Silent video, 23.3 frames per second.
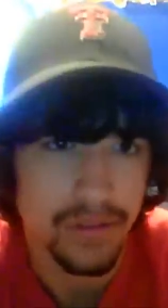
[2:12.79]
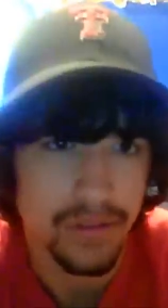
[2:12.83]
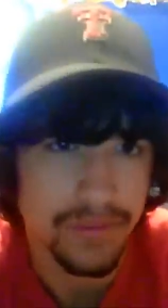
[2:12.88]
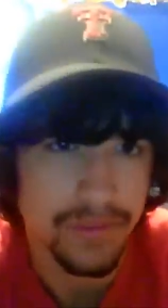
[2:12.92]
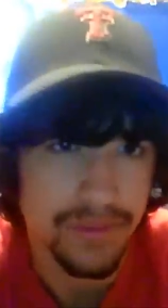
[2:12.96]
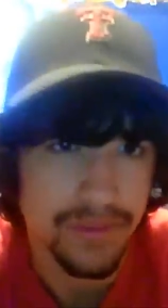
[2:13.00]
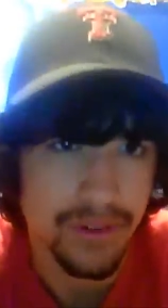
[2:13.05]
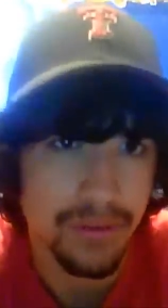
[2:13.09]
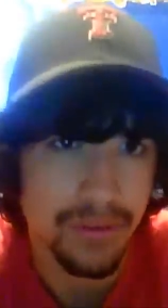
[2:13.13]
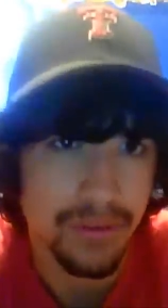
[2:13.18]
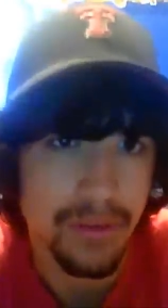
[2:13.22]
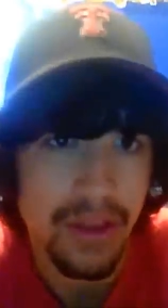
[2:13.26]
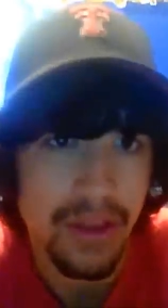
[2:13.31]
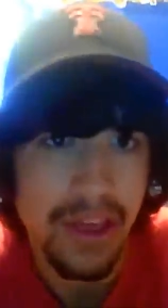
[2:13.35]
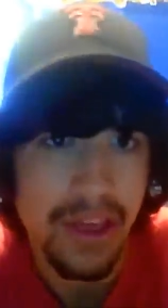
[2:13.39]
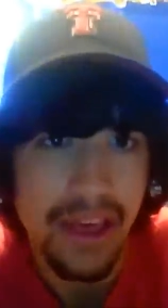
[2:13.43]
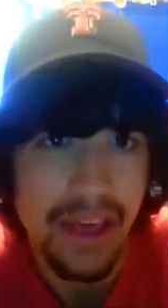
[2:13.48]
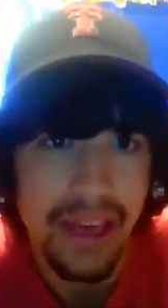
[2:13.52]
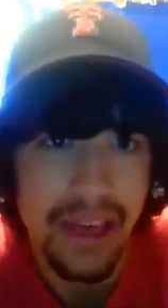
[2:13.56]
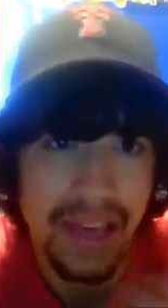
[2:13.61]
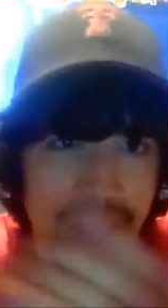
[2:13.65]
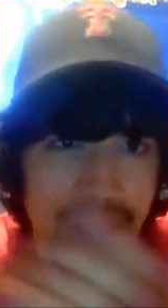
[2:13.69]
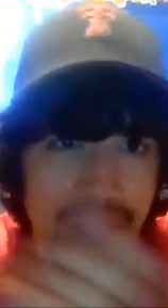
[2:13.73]
But
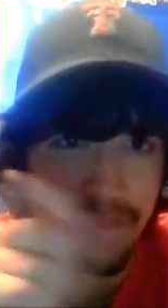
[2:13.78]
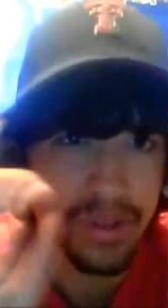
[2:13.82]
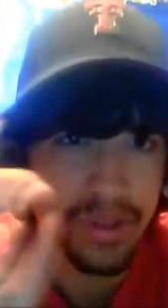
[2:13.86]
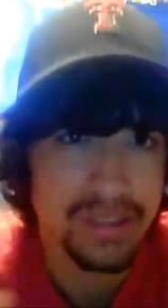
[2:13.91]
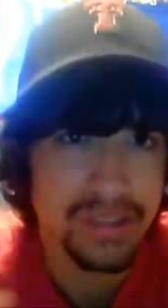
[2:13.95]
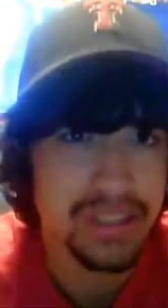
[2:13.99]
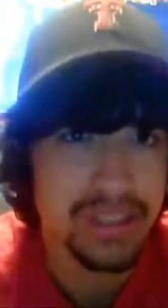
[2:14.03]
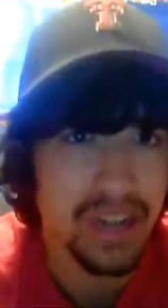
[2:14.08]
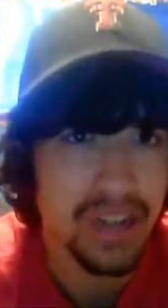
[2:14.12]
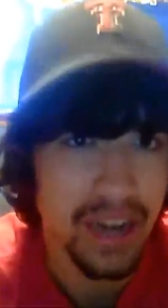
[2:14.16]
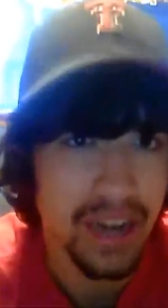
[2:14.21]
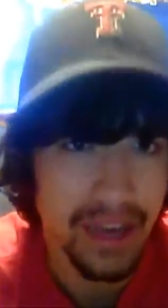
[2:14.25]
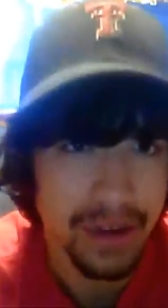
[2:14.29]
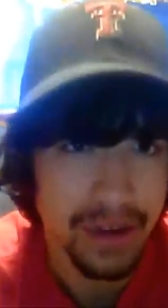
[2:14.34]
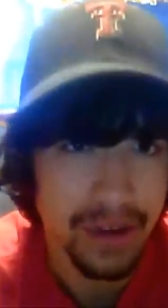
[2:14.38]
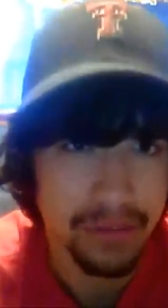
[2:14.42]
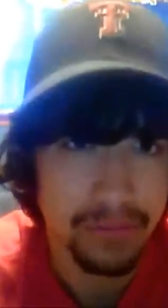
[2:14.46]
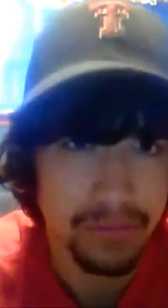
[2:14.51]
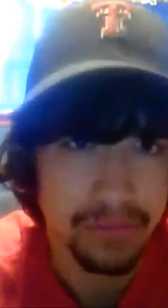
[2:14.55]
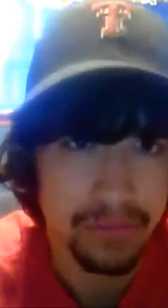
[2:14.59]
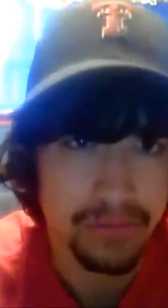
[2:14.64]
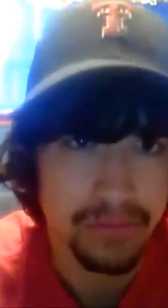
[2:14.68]
if it's the latter,